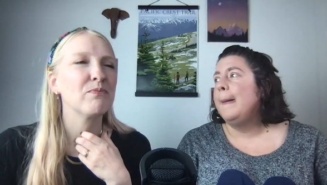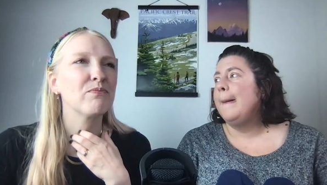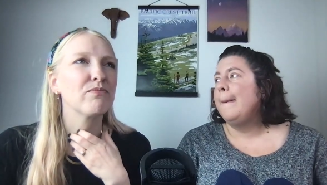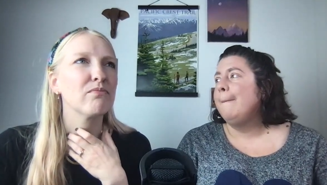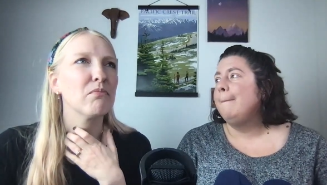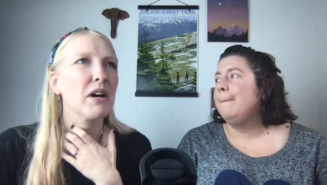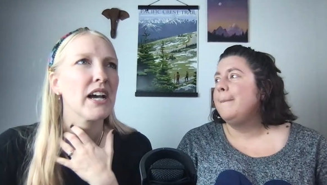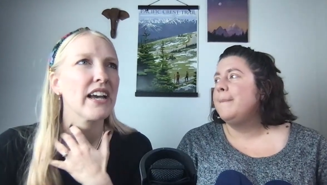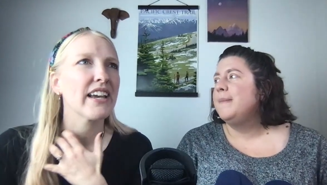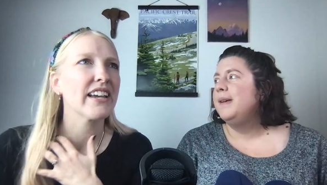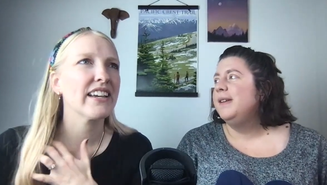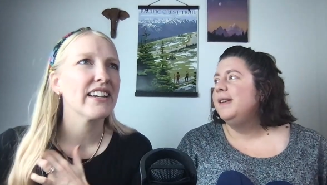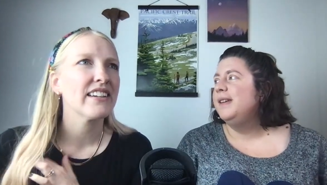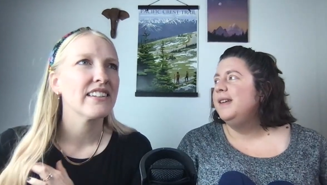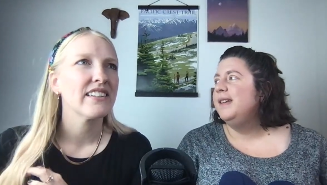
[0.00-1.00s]

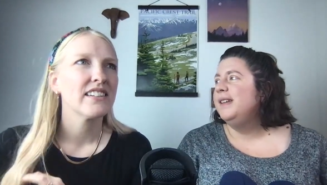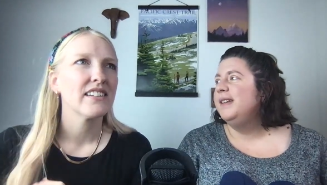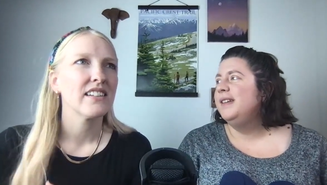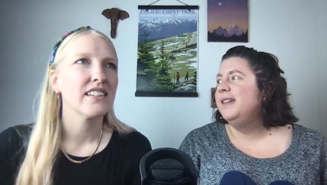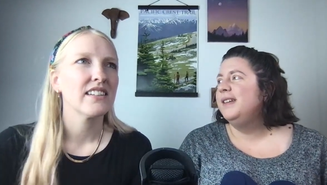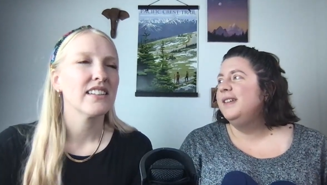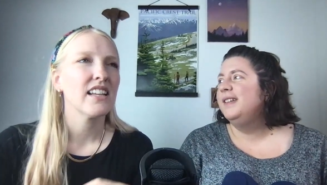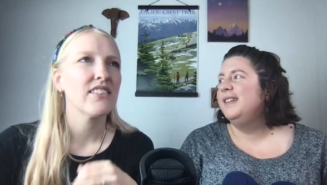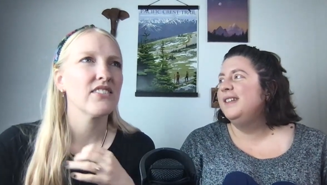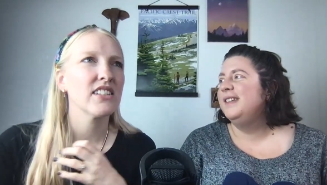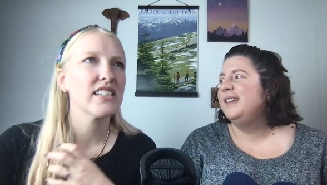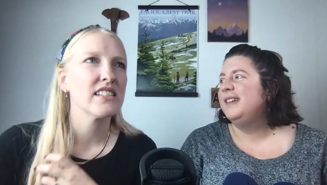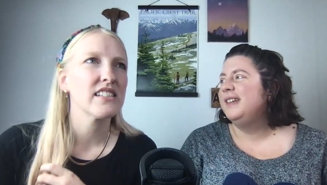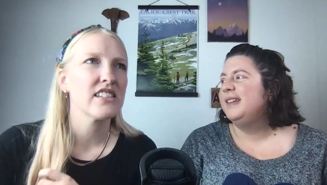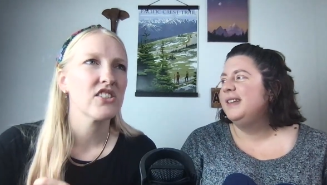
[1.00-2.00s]
Speaker 1: my
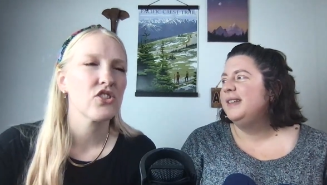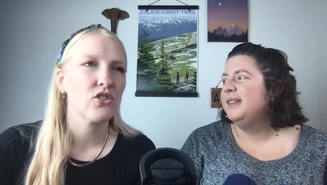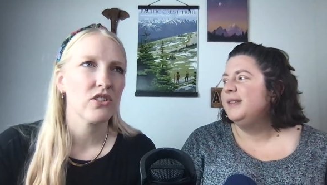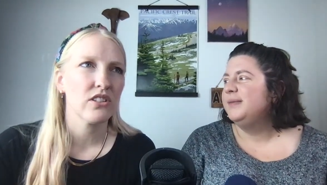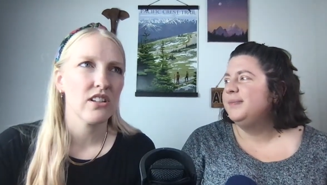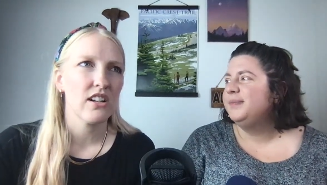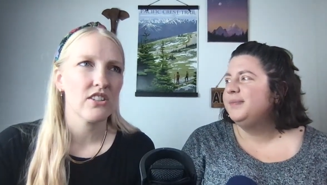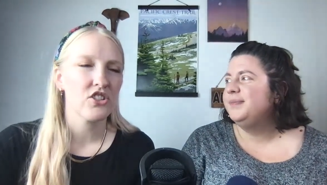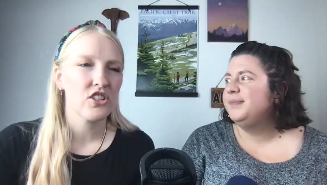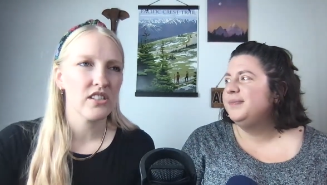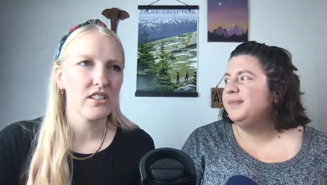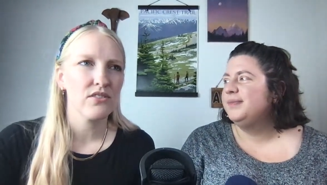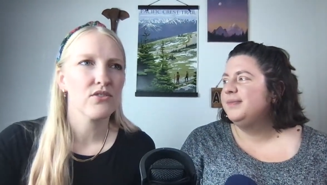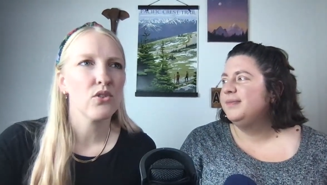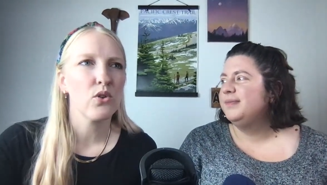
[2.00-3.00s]
lovely sister-in-law,
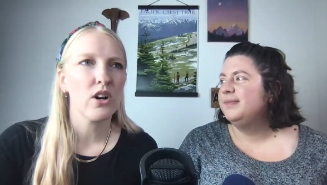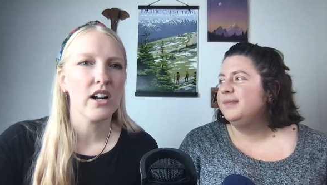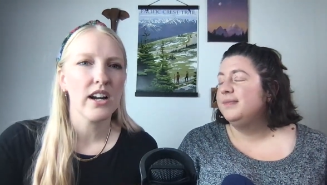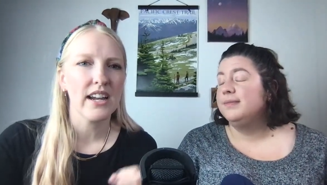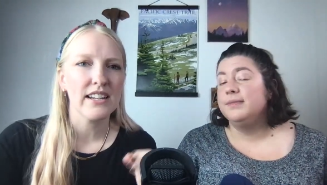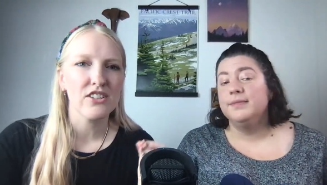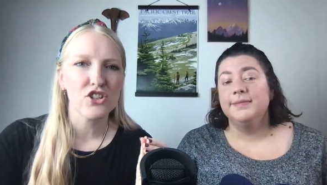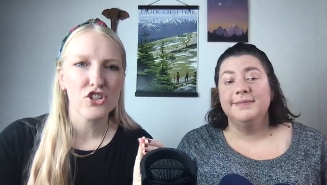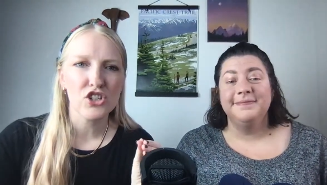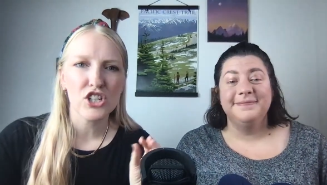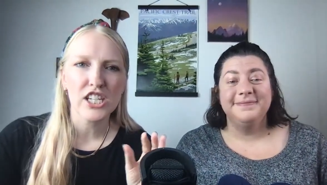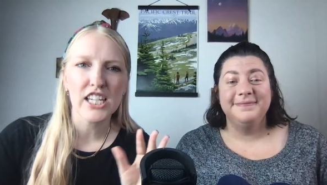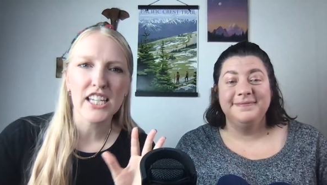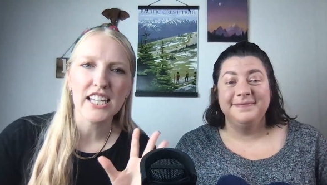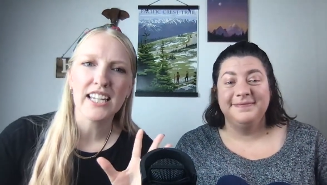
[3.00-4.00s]
she's a 4, and
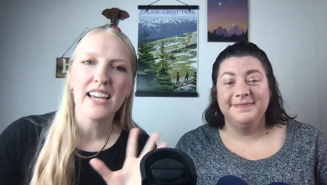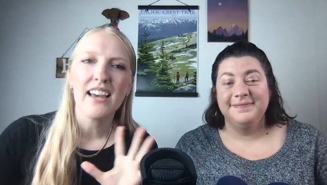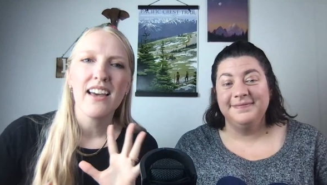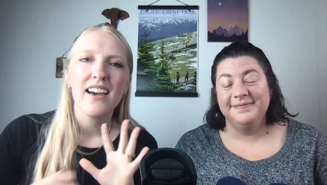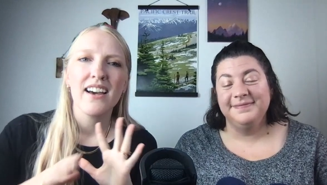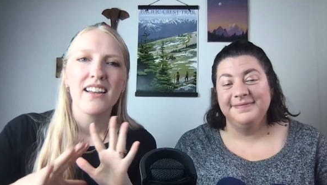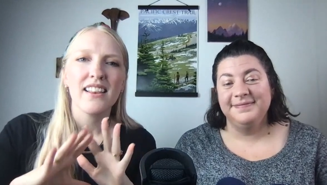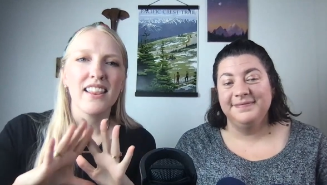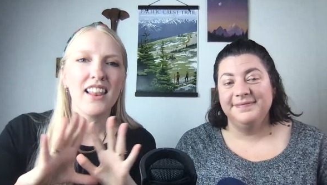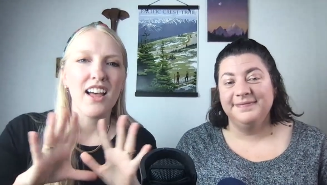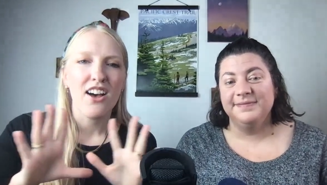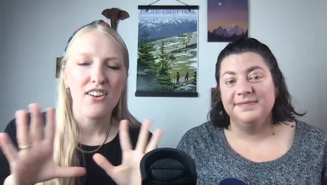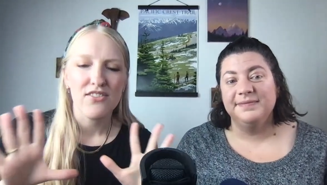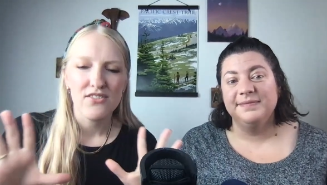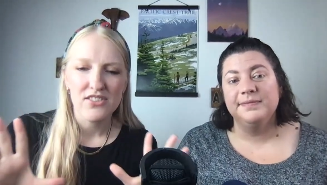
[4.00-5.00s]
she
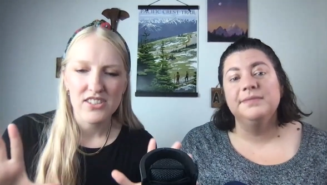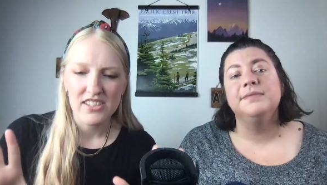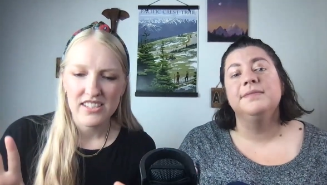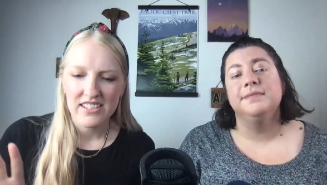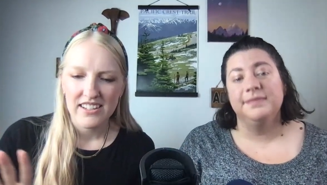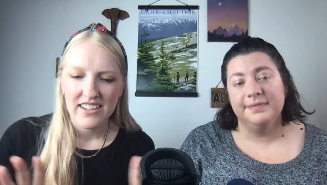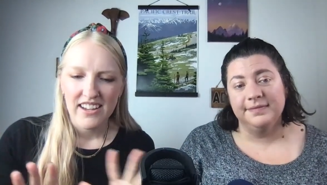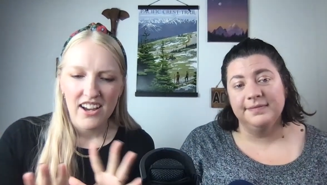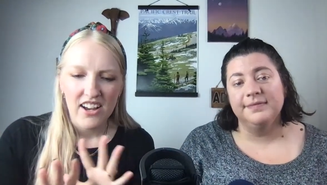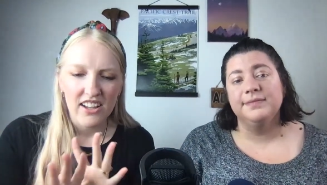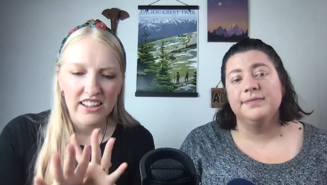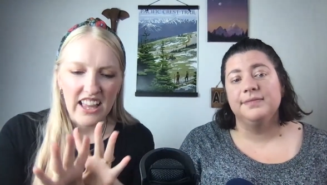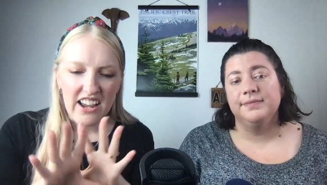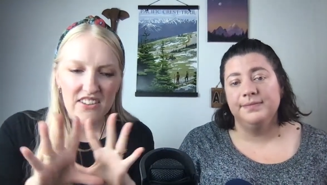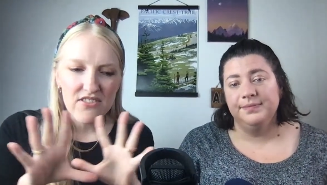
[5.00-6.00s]
loves
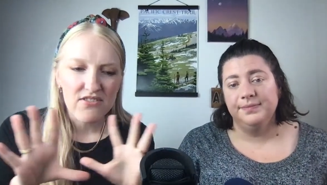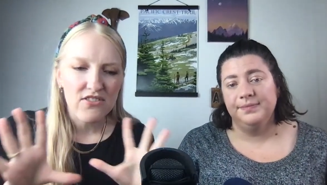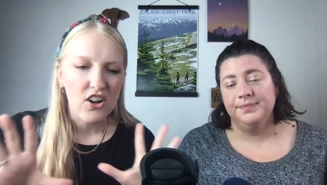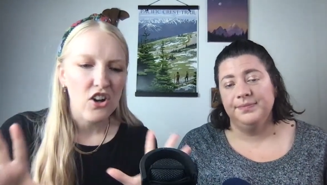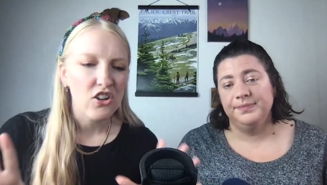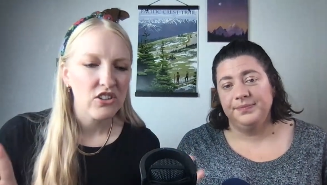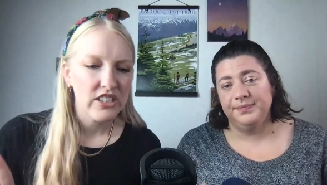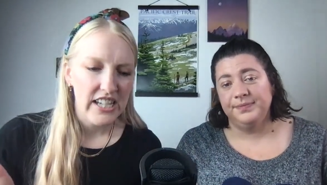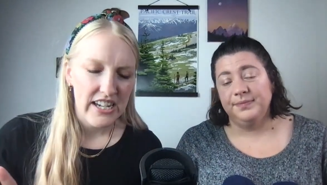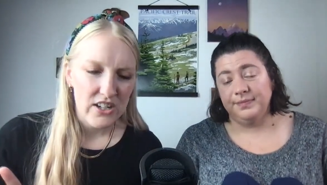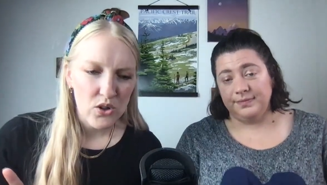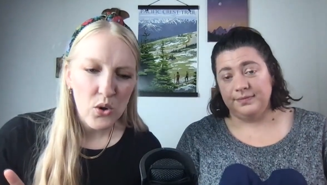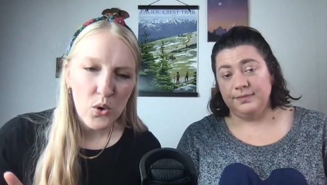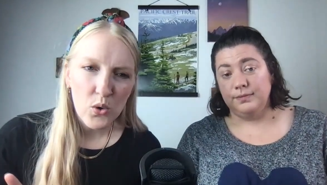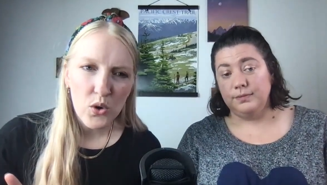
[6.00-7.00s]
like fall
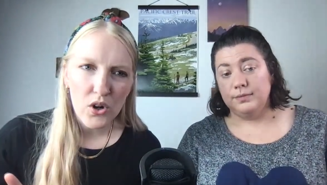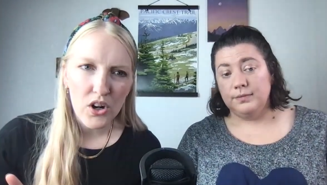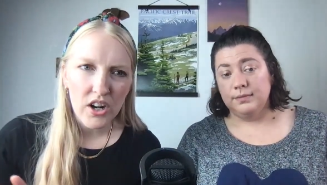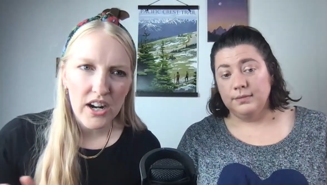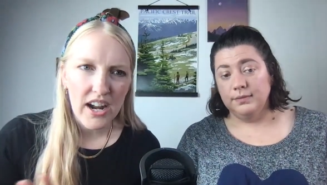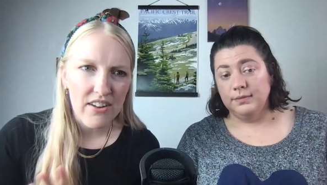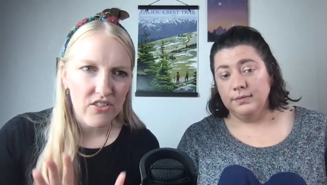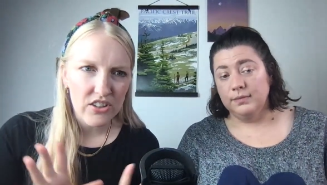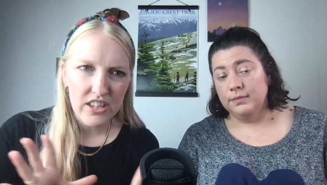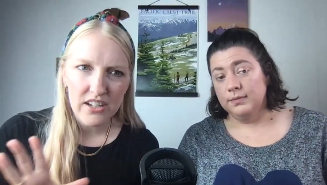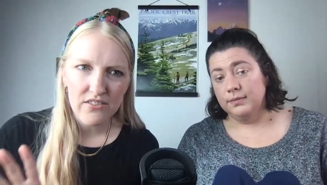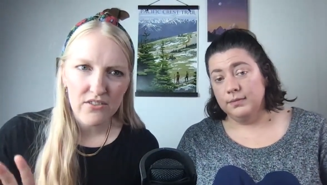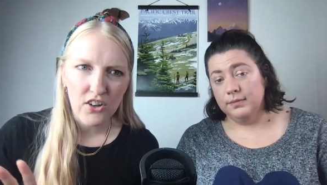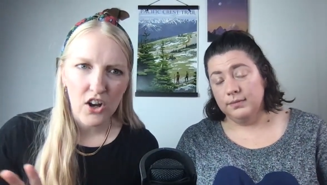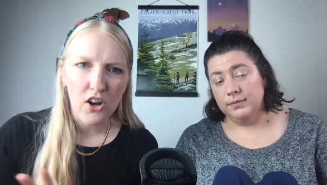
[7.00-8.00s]
decor,
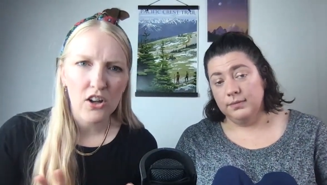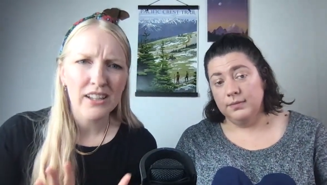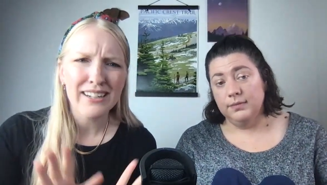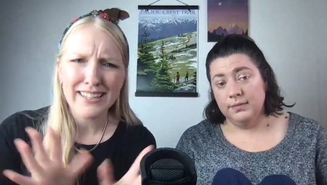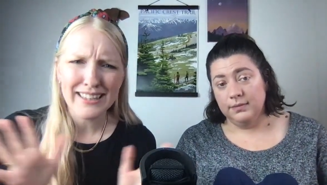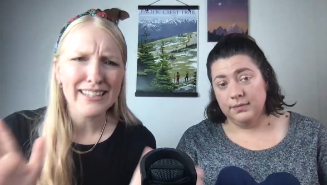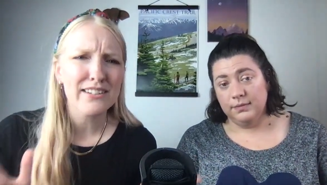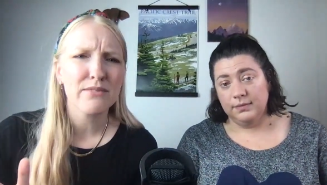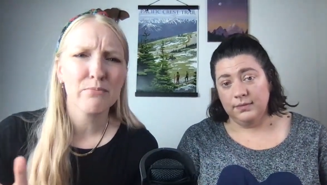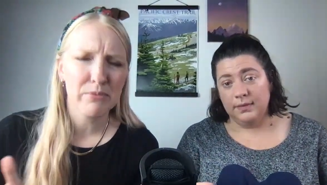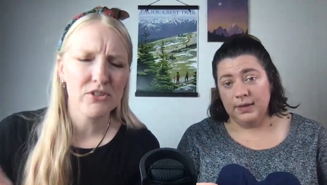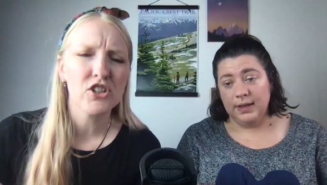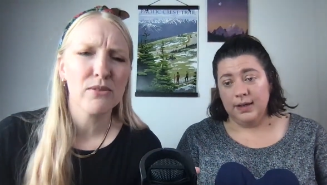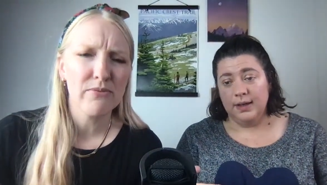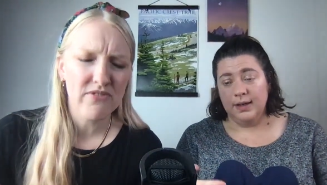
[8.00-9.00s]
everything fall. And I think
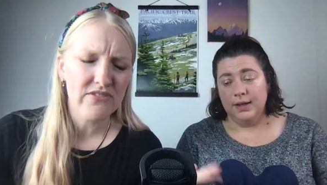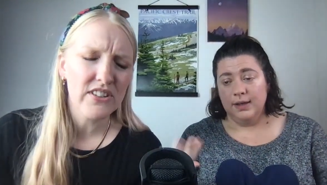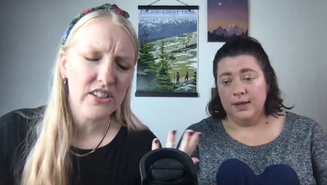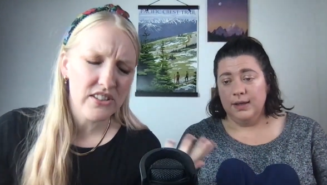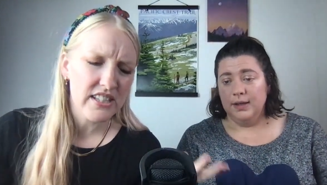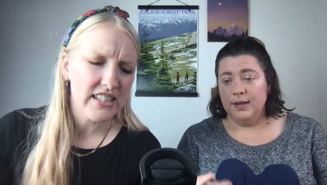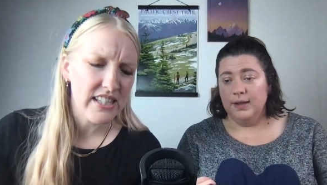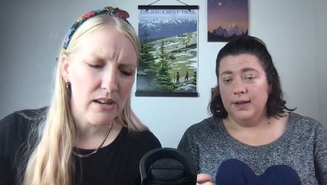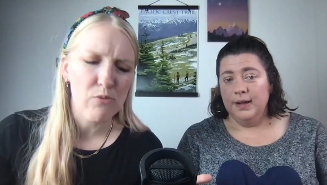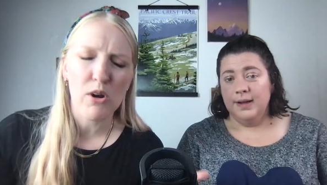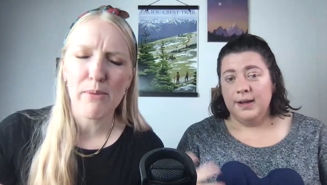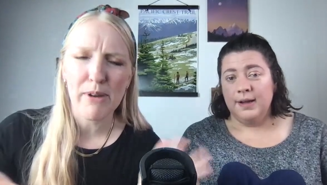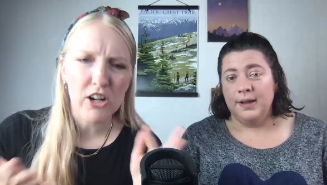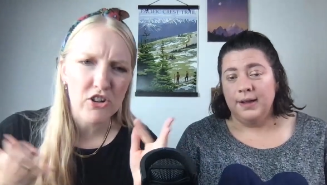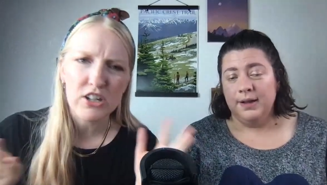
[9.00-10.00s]
she feels the same way
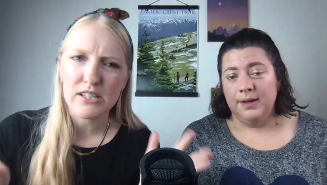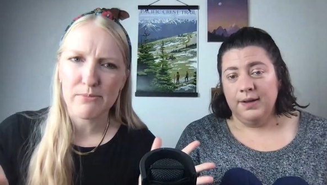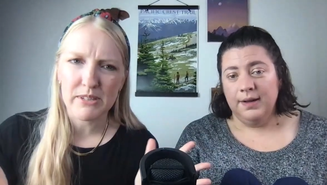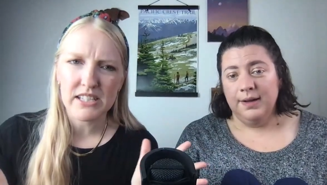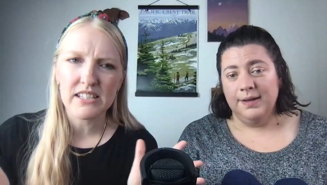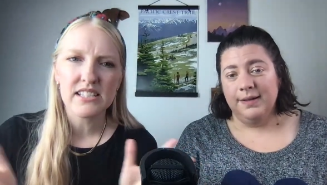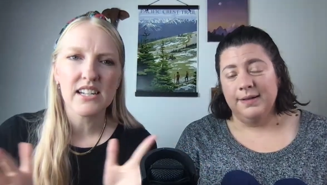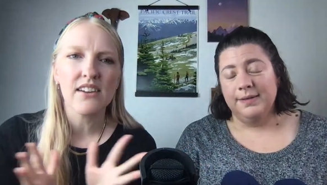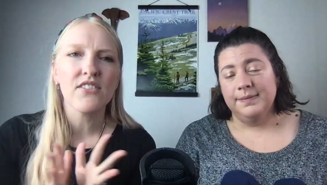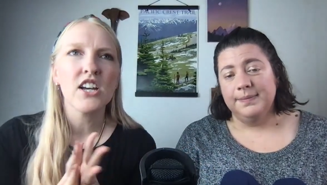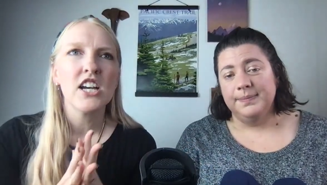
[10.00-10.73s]
about Christmas and stuff.